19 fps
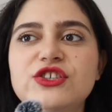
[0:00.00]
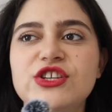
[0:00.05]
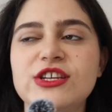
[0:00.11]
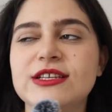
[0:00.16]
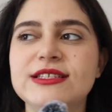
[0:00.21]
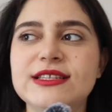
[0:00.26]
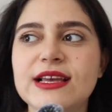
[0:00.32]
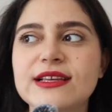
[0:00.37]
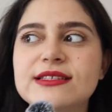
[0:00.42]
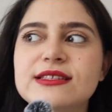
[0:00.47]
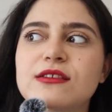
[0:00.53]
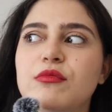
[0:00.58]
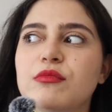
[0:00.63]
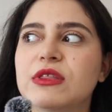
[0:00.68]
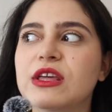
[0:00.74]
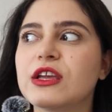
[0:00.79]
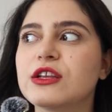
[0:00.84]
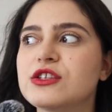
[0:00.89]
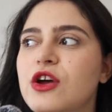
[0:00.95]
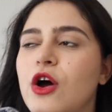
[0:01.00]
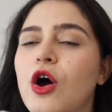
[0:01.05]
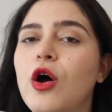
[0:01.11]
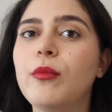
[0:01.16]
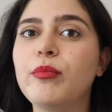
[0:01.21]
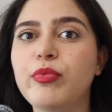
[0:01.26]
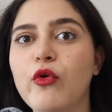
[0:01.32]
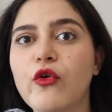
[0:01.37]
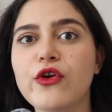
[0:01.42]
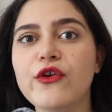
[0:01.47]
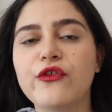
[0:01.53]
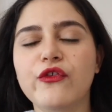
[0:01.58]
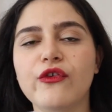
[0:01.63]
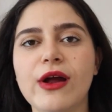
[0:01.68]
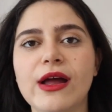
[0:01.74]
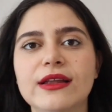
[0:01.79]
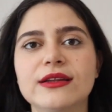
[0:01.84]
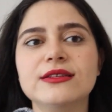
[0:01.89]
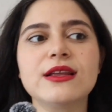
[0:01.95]
she says something to her
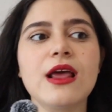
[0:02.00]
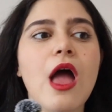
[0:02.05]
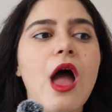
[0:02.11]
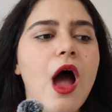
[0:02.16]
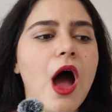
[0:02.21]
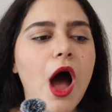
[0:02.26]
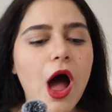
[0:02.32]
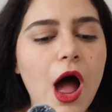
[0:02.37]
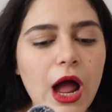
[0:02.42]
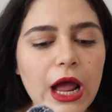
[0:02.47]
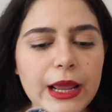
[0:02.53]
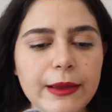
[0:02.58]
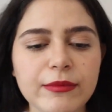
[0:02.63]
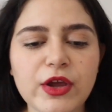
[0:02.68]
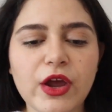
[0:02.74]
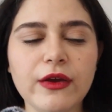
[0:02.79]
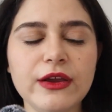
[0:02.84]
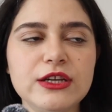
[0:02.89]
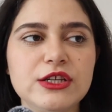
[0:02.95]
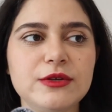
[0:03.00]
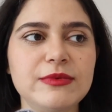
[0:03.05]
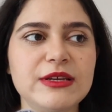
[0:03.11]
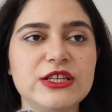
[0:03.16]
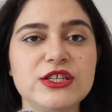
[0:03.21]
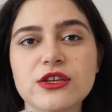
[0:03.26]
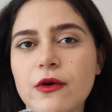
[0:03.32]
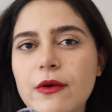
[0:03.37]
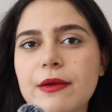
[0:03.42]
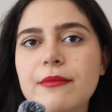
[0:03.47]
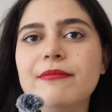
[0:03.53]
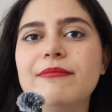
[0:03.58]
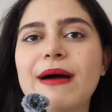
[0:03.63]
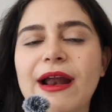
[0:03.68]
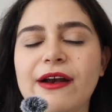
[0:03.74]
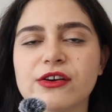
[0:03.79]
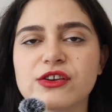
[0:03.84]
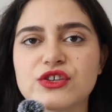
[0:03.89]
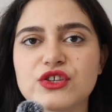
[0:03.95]
boyfriend? I am going to be so
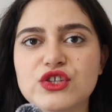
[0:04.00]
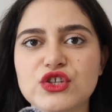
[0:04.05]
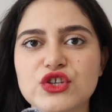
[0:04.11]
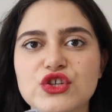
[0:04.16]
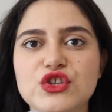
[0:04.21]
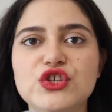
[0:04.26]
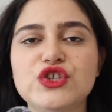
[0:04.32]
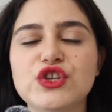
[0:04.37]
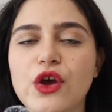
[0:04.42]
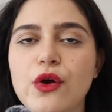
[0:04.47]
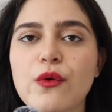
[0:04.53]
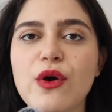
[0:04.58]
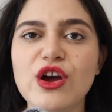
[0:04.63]
embarrassed and so